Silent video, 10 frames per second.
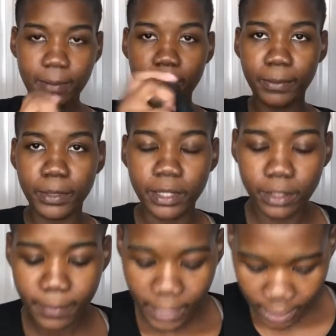I'm gonna put it
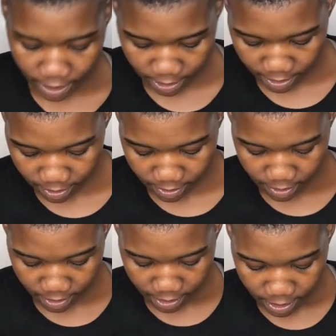on my head.
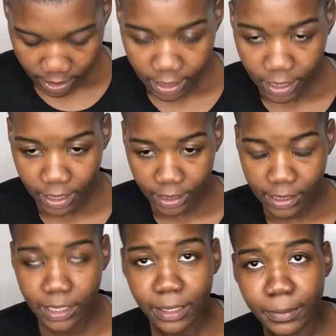And a
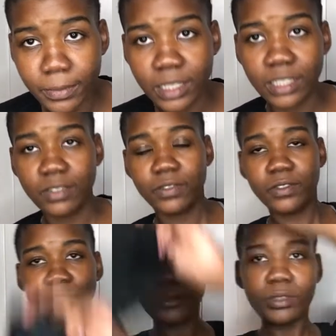tip,
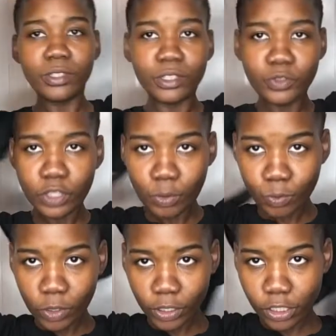if you
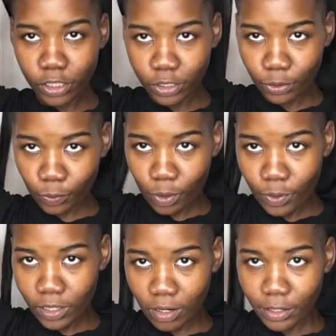don't want to just
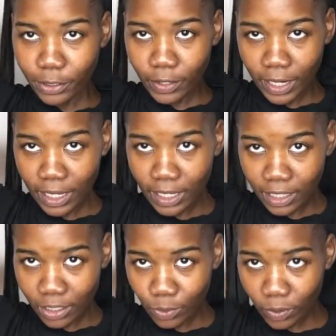throw it on your
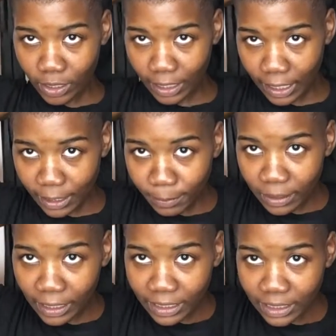head, you want to kind of
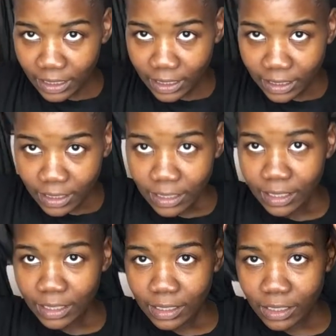place it
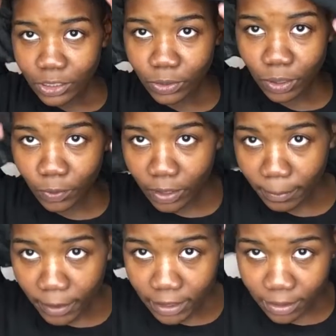because you don't
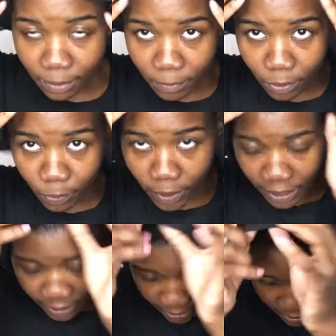want to mess up the
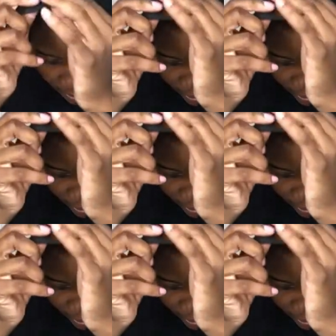way